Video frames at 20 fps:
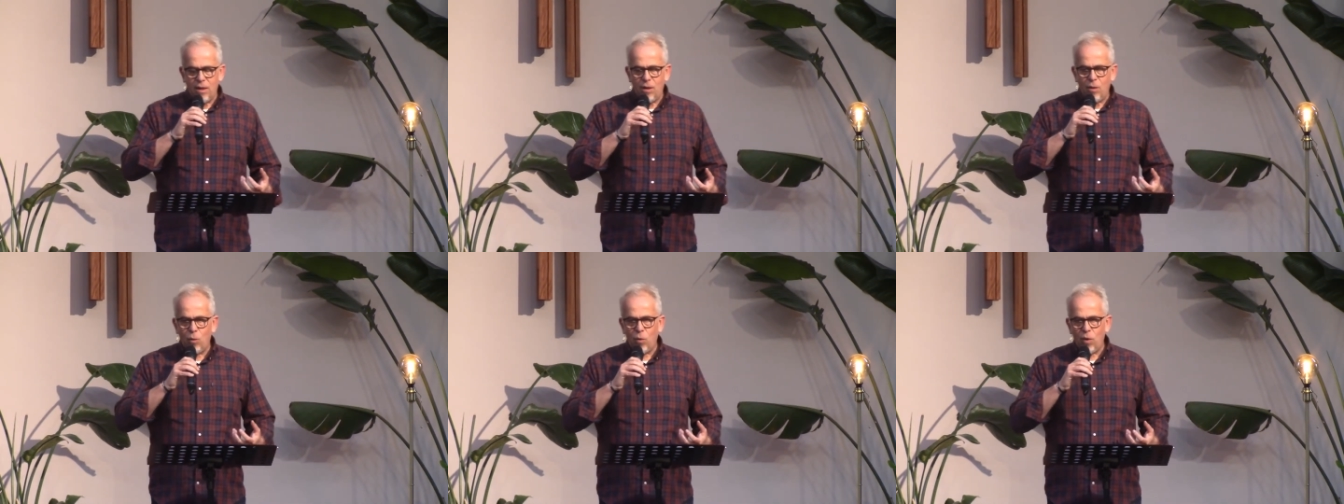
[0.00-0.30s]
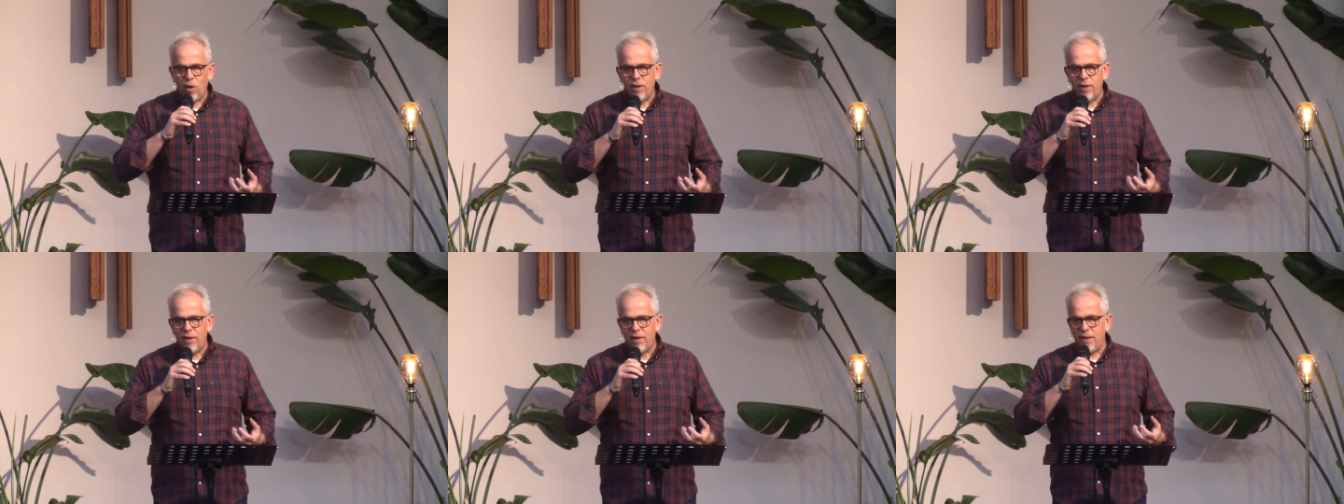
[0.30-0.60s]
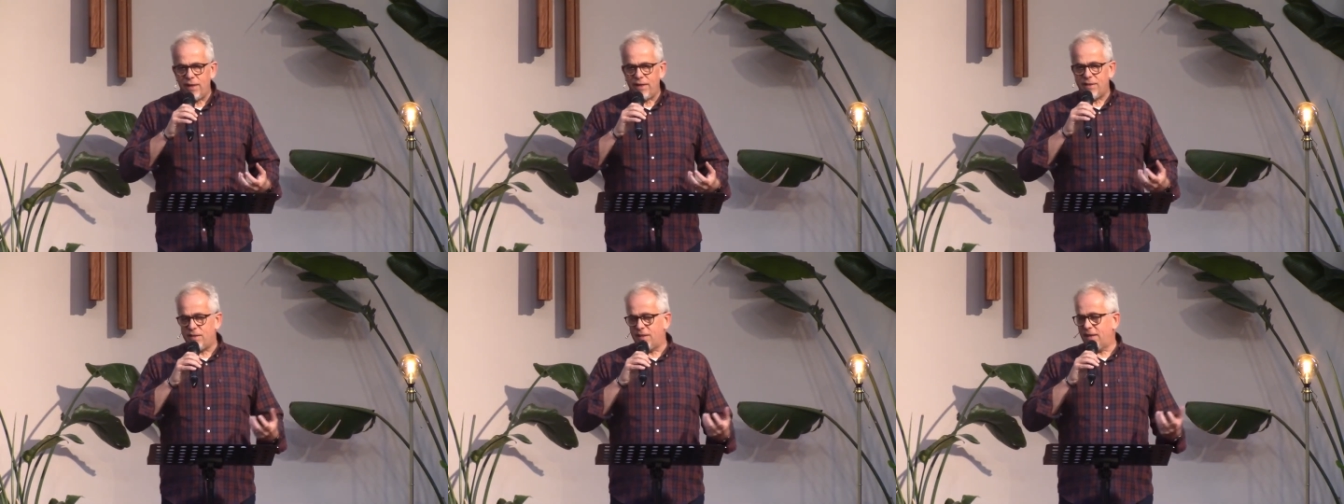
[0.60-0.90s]
One
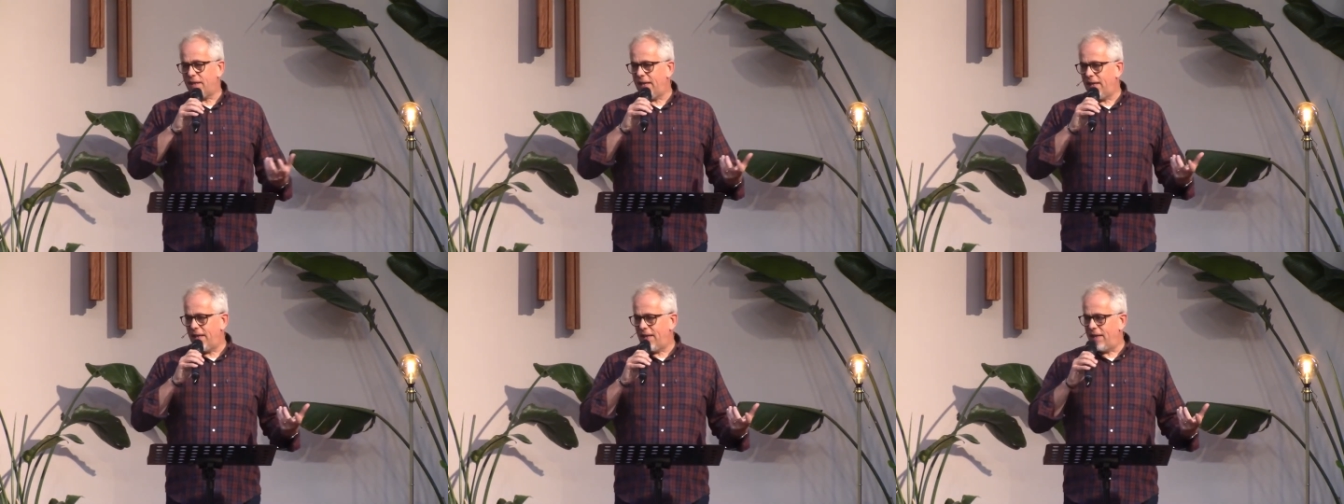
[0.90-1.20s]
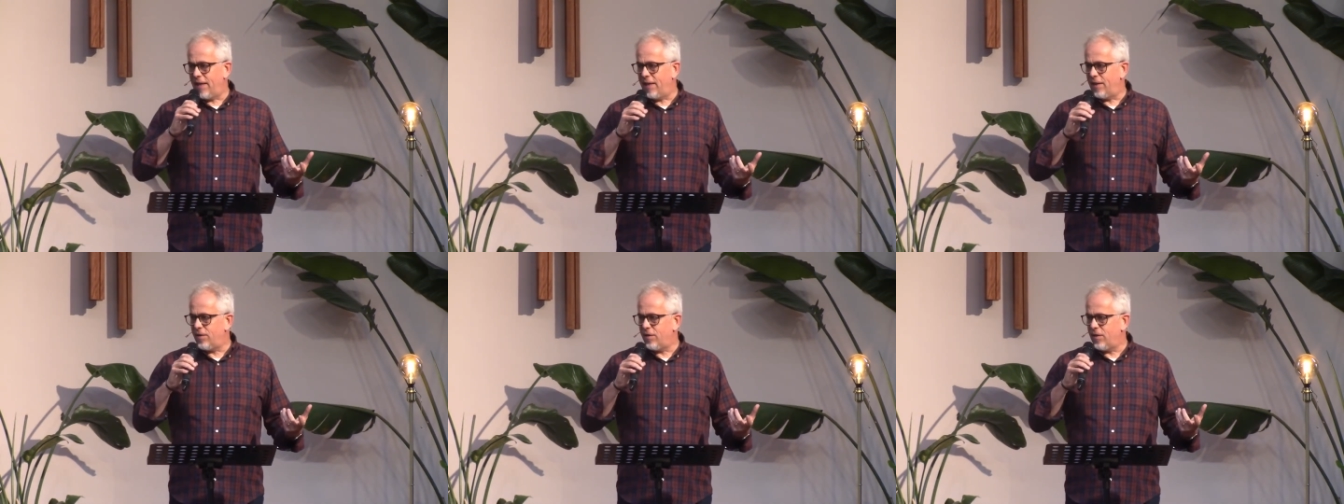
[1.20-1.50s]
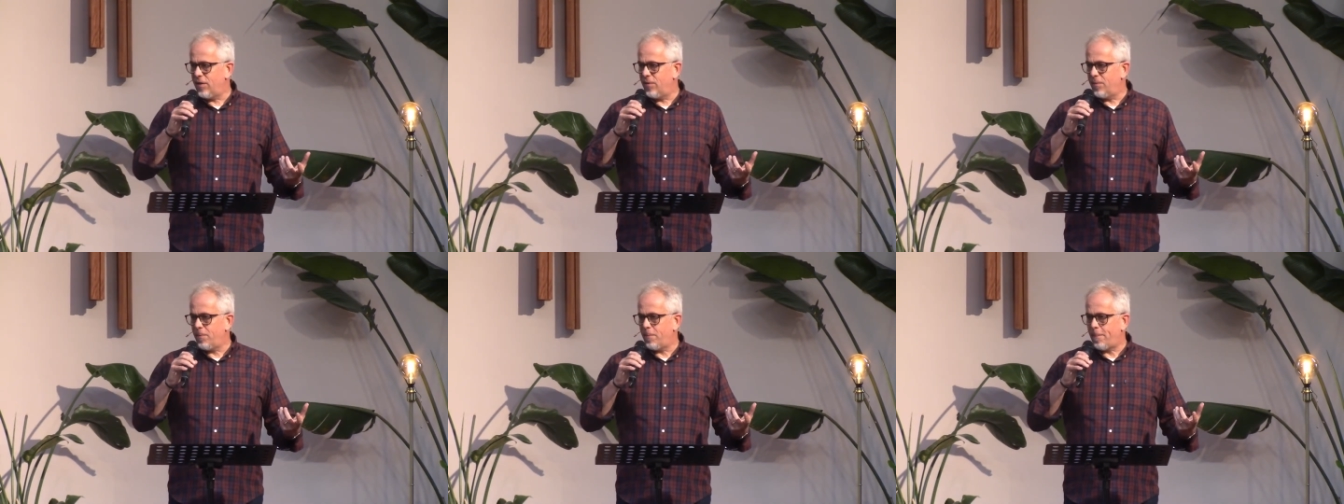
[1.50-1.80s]
is to kill it,
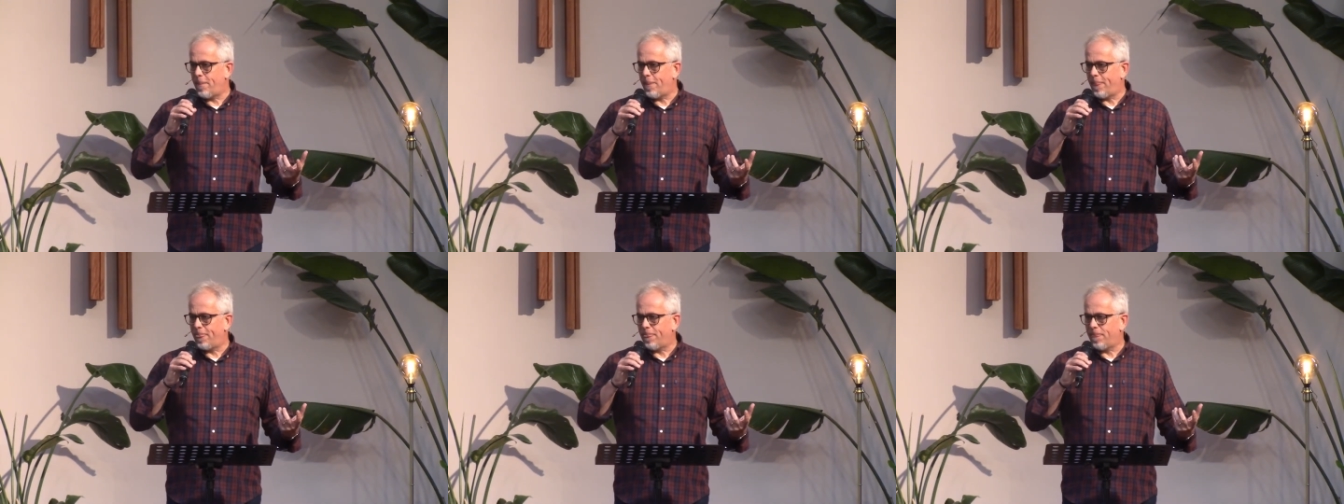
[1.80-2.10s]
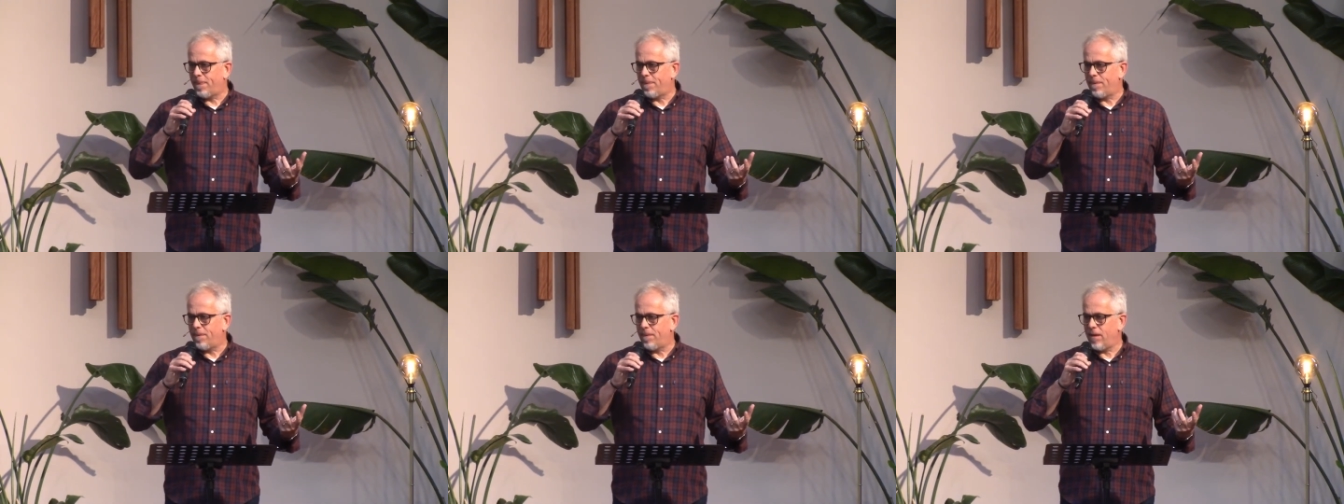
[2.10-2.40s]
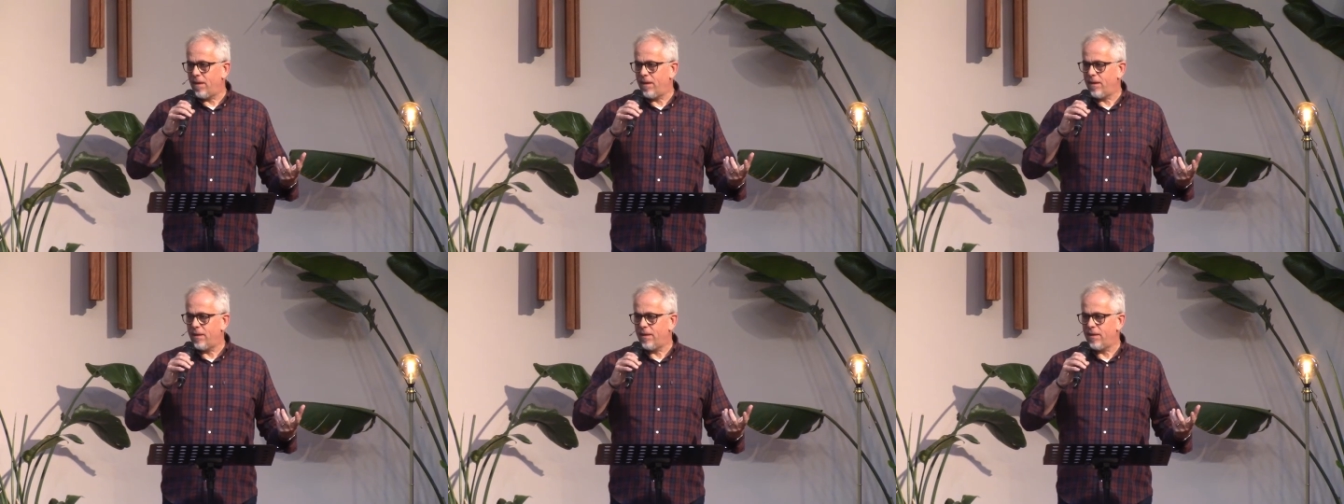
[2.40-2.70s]

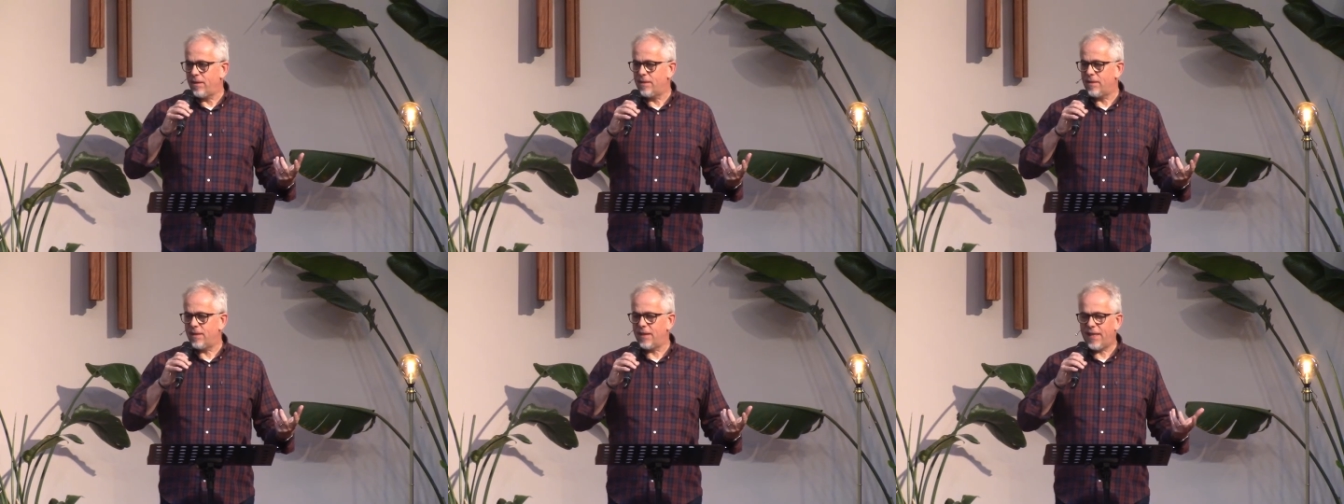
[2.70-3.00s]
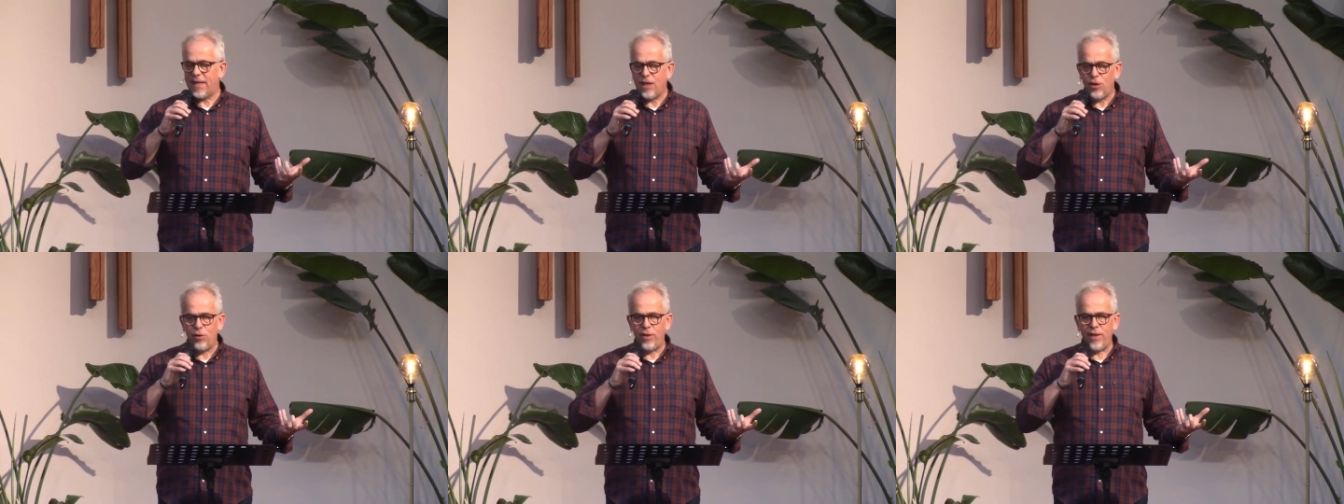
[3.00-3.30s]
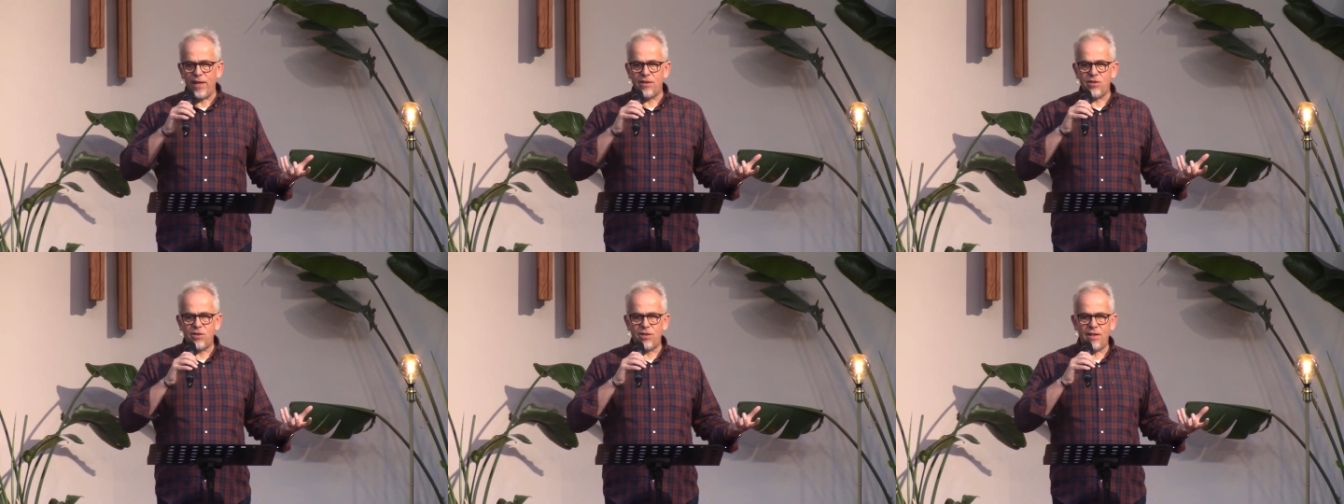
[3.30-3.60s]
to kill
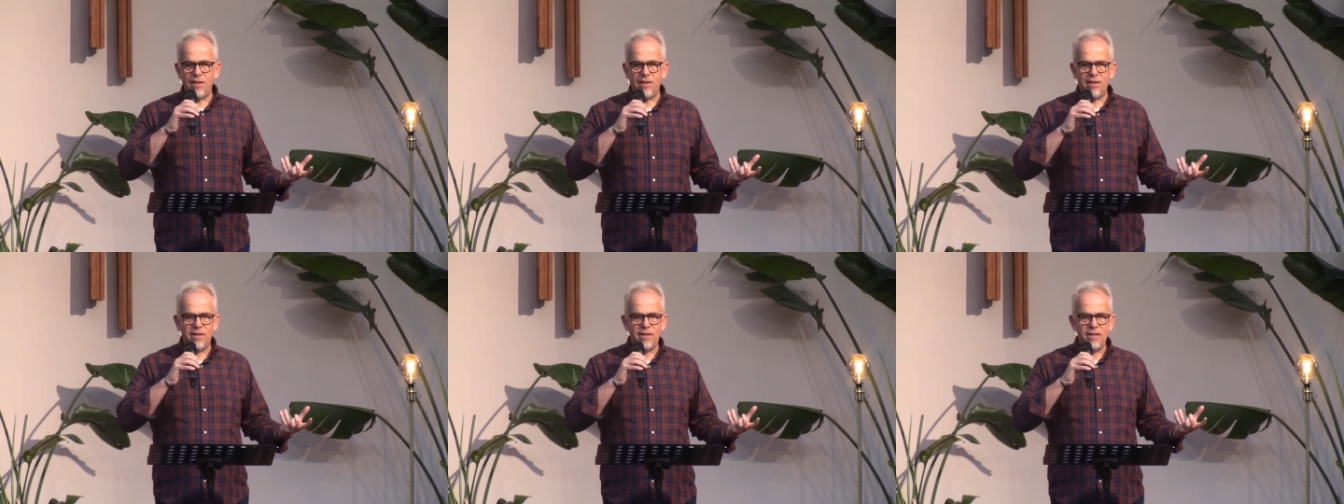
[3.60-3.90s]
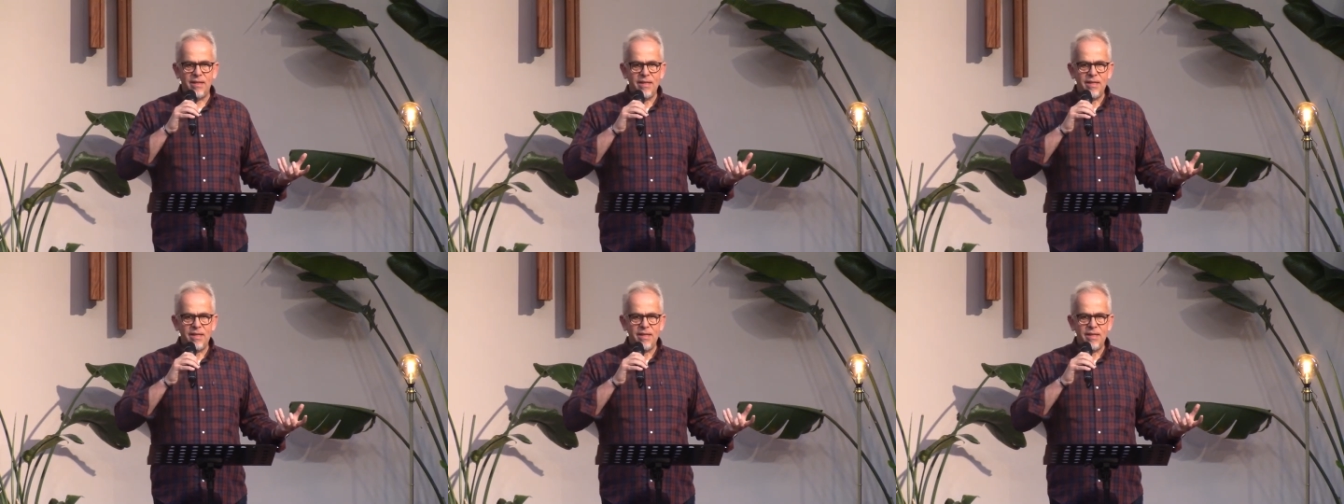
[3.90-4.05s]
that sin.